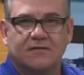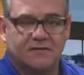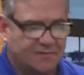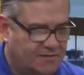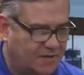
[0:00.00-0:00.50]

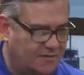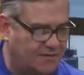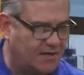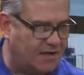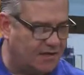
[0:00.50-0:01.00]

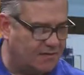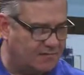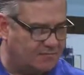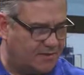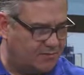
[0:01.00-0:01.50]
since
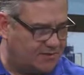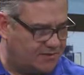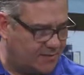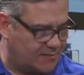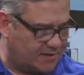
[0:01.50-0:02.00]
uh, it was
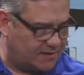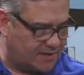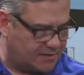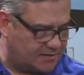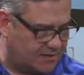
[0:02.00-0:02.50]
something
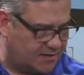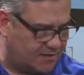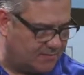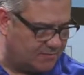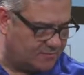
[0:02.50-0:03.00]
that
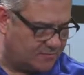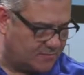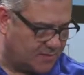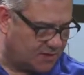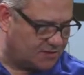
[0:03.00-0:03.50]
um,
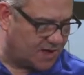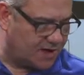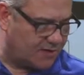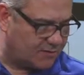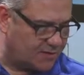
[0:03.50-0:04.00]
John
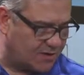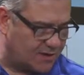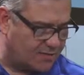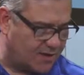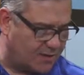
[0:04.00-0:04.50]
and I were
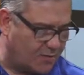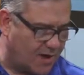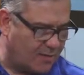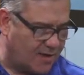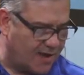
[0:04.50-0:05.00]
talking about a
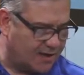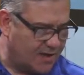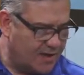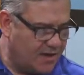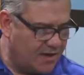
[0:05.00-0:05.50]
while back,
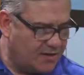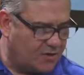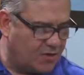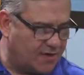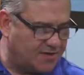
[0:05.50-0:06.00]

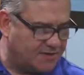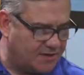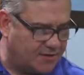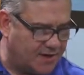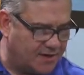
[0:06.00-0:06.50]
cookies
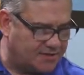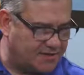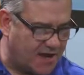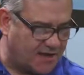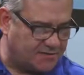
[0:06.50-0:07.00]
in the United
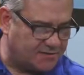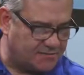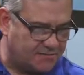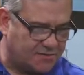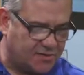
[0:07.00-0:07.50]
States.
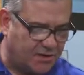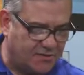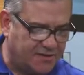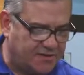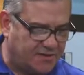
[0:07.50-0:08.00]
So
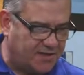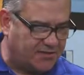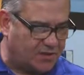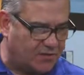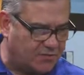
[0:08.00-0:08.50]
th
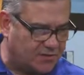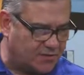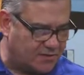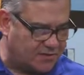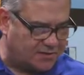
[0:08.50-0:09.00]
these are
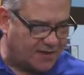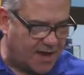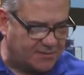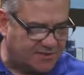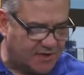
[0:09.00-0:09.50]
the
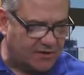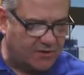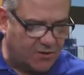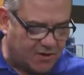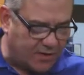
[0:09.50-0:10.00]

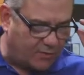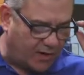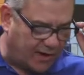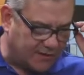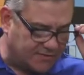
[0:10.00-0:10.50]
top-selling cookie
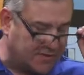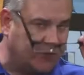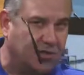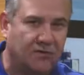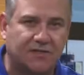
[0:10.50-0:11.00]
brands
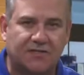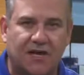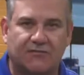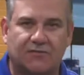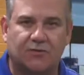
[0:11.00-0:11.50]
in the U S
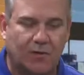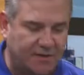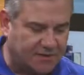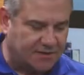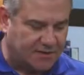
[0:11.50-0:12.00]
A for
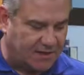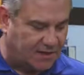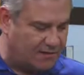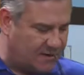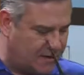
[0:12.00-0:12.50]
twenty sixteen.